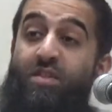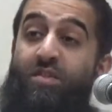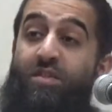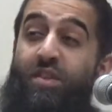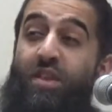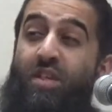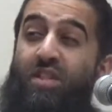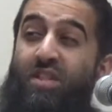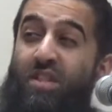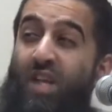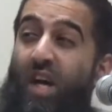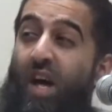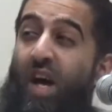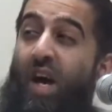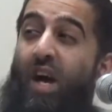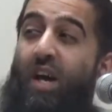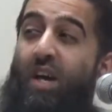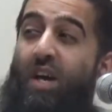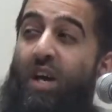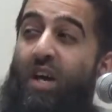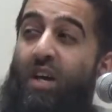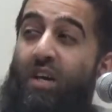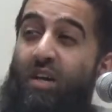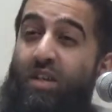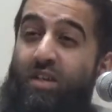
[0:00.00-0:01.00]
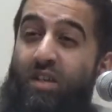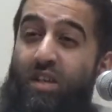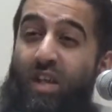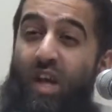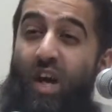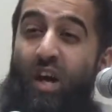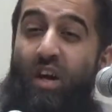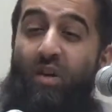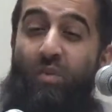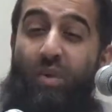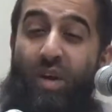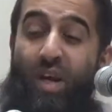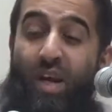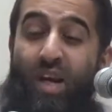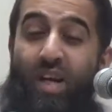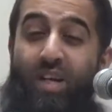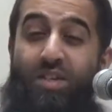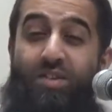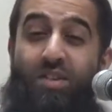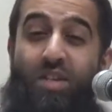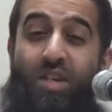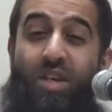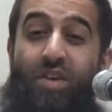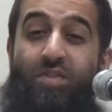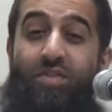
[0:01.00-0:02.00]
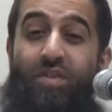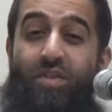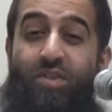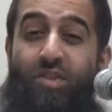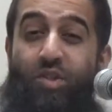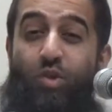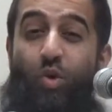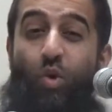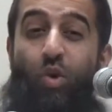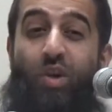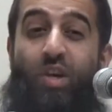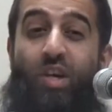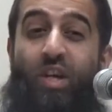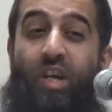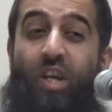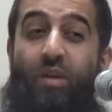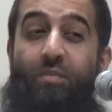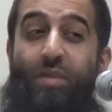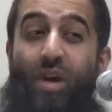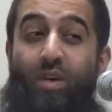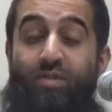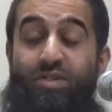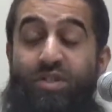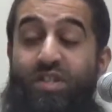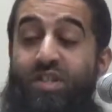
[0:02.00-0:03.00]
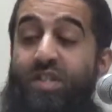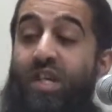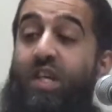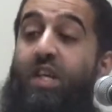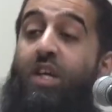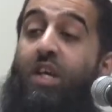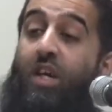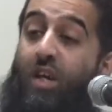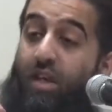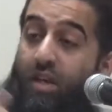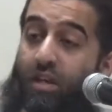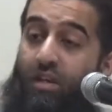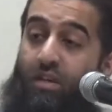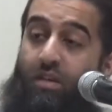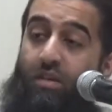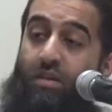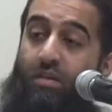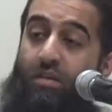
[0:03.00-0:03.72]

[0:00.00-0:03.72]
This ayah, lahu al-hadith, he's talking about singing.